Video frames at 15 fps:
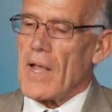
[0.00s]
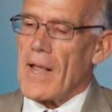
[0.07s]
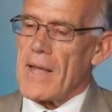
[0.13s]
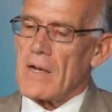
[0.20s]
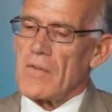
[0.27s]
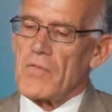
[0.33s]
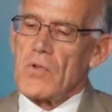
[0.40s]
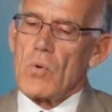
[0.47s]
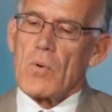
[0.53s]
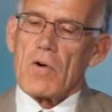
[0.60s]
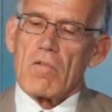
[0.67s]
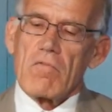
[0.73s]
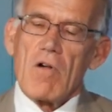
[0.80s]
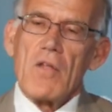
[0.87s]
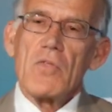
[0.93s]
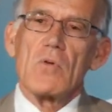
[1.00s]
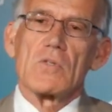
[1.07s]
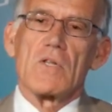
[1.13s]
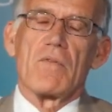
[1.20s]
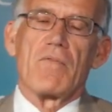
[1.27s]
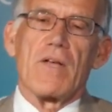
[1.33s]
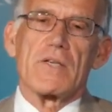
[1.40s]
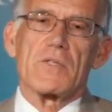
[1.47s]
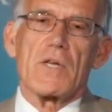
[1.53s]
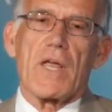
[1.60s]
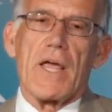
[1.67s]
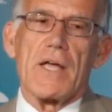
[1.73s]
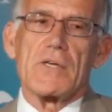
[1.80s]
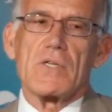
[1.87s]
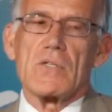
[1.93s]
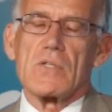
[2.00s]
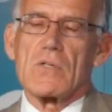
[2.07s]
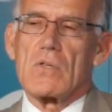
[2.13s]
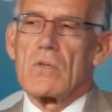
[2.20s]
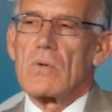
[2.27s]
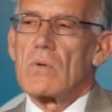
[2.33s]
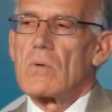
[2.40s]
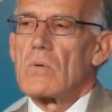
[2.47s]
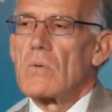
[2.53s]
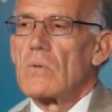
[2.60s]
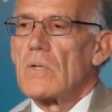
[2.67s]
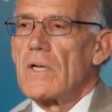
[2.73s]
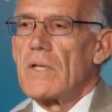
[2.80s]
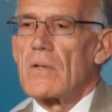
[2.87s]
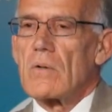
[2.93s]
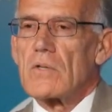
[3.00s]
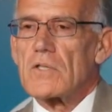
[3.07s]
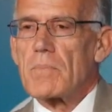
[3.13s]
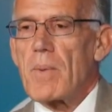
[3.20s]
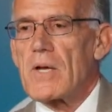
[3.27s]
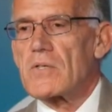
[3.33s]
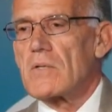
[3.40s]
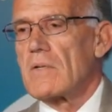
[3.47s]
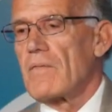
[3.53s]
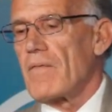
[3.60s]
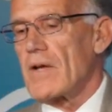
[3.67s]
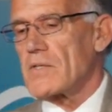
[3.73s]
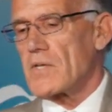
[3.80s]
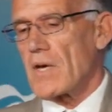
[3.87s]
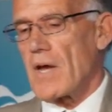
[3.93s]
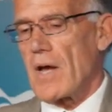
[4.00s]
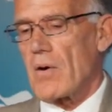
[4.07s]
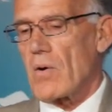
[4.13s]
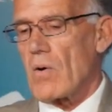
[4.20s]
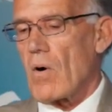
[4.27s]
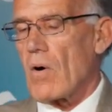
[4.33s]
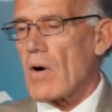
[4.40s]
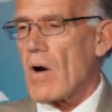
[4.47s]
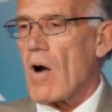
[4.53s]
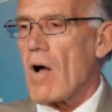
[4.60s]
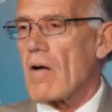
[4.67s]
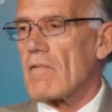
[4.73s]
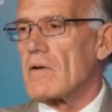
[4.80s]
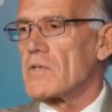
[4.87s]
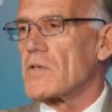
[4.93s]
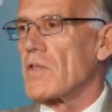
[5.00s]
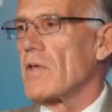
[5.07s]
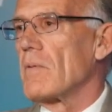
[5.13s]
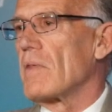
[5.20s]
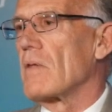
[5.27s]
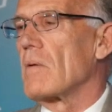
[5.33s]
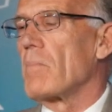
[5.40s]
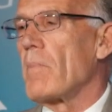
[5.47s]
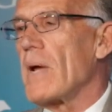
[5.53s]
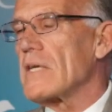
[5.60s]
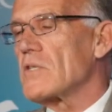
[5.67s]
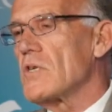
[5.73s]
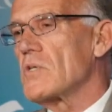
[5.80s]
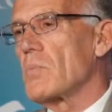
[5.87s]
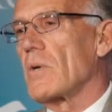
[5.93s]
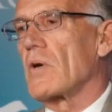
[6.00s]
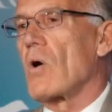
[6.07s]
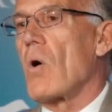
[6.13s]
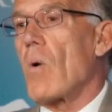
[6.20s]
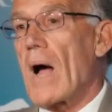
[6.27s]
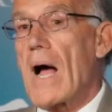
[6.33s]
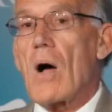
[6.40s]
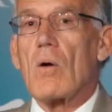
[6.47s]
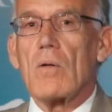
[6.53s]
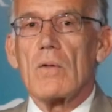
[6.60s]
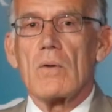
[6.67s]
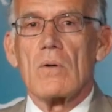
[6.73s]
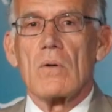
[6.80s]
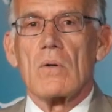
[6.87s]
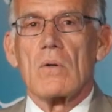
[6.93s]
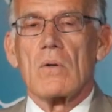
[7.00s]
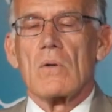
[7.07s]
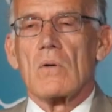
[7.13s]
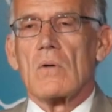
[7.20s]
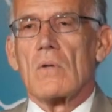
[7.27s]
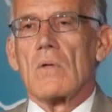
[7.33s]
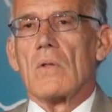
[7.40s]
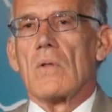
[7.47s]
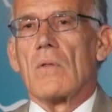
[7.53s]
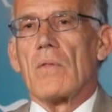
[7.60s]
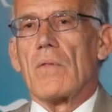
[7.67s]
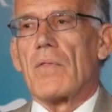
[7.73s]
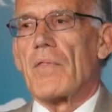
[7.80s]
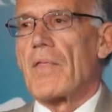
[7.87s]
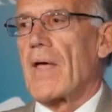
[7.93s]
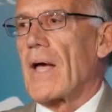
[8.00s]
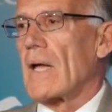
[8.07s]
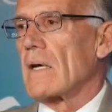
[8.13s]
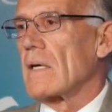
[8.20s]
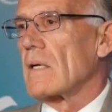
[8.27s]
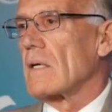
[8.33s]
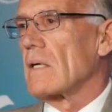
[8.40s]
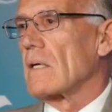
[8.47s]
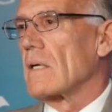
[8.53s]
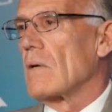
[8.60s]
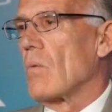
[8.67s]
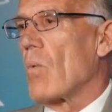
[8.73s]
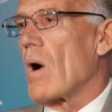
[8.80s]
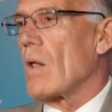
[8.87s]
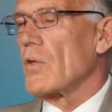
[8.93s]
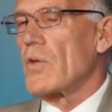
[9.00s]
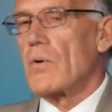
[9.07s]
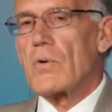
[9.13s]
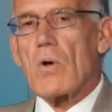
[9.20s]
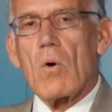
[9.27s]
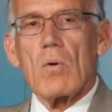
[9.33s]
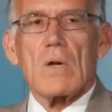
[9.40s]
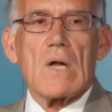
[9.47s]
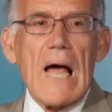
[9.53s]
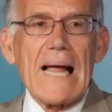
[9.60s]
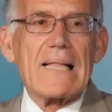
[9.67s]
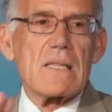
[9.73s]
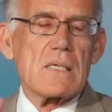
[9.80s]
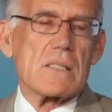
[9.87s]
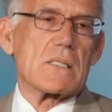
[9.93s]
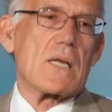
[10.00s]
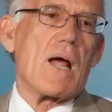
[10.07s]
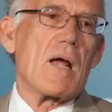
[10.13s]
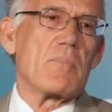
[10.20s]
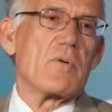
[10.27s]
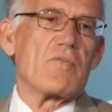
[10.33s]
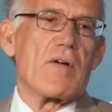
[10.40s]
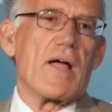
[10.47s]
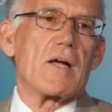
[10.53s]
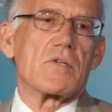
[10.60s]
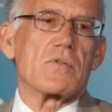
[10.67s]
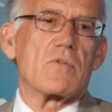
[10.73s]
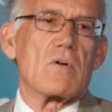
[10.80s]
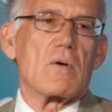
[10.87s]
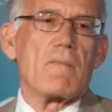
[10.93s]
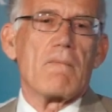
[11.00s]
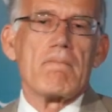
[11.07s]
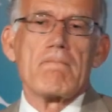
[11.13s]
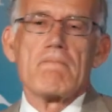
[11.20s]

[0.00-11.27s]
And if you were to run those investigations through either a special investigator or Congress, then the message would go out that while you don't like this type of extra